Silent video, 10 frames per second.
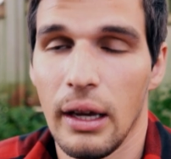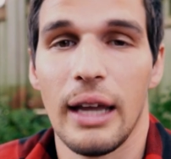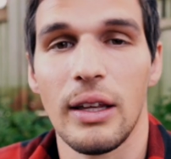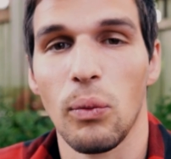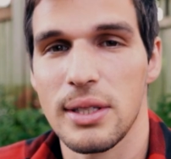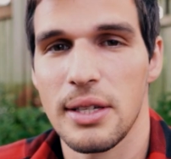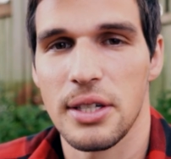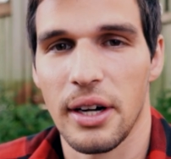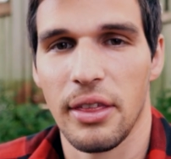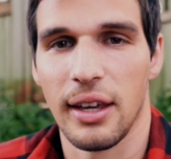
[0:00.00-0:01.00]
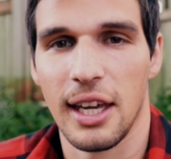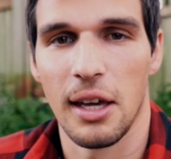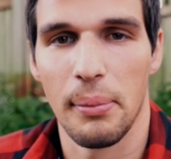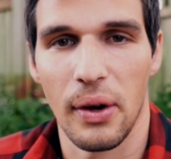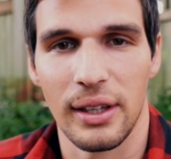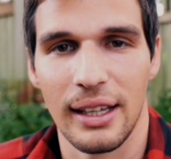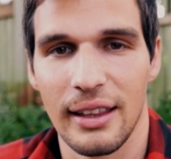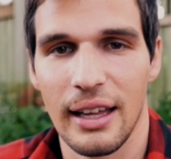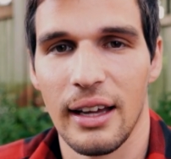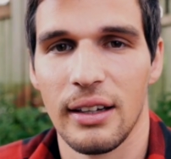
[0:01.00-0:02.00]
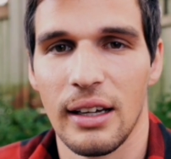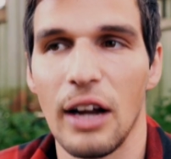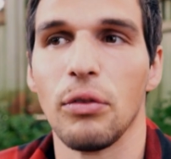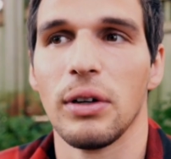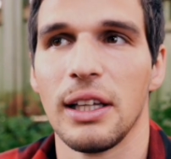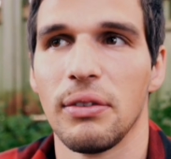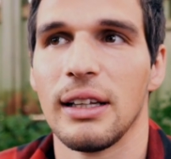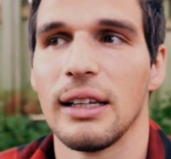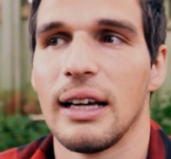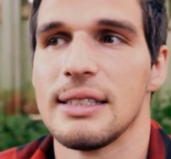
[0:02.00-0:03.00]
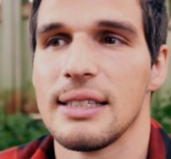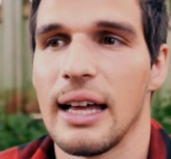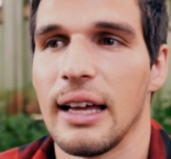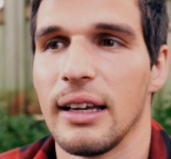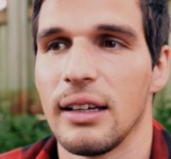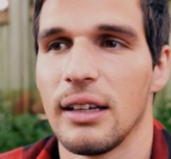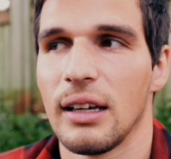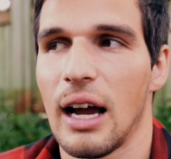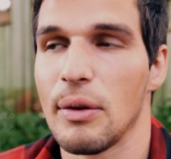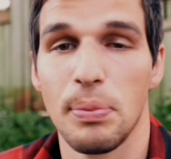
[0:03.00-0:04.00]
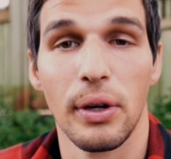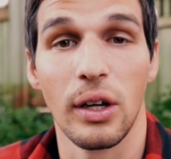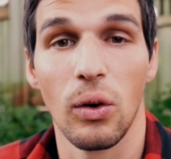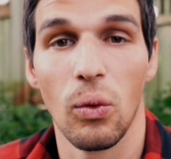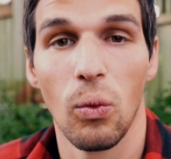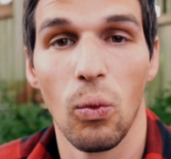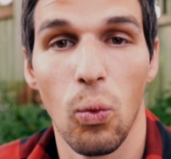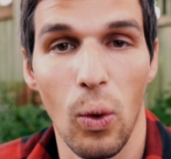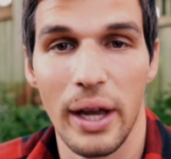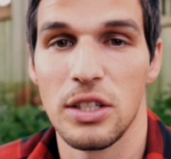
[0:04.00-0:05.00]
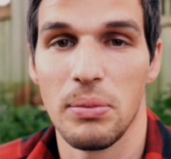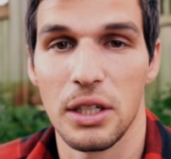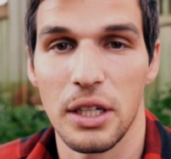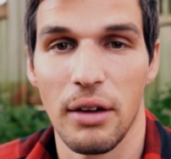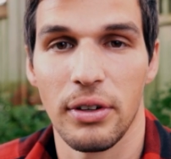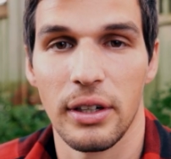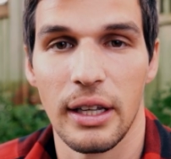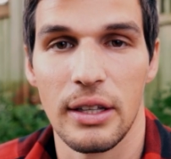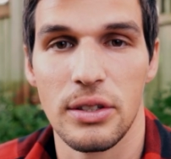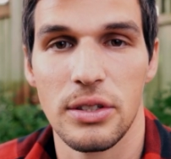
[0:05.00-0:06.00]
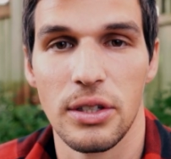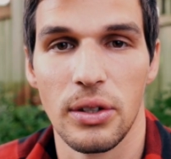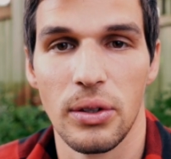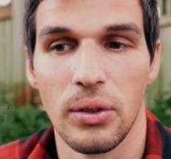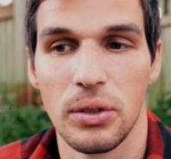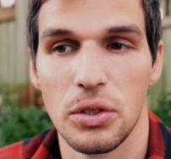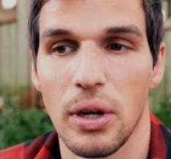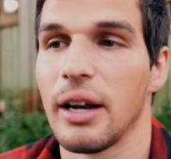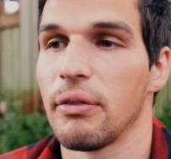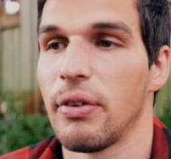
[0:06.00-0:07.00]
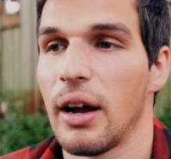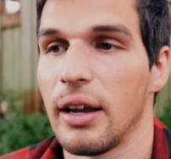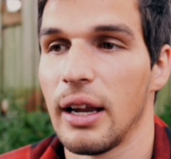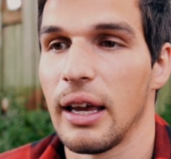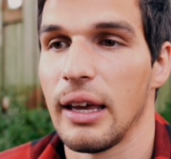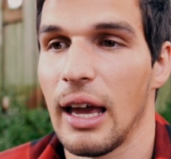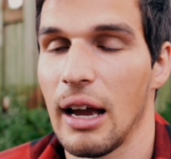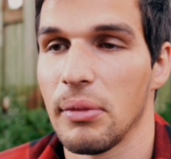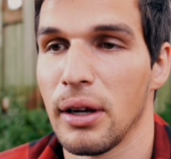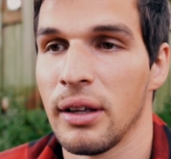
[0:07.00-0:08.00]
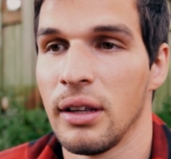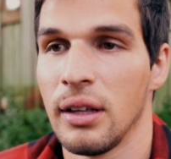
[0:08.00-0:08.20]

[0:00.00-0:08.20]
And then once I started thinking about it like that, I really realized that I was putting way too much effort into trying to find a camera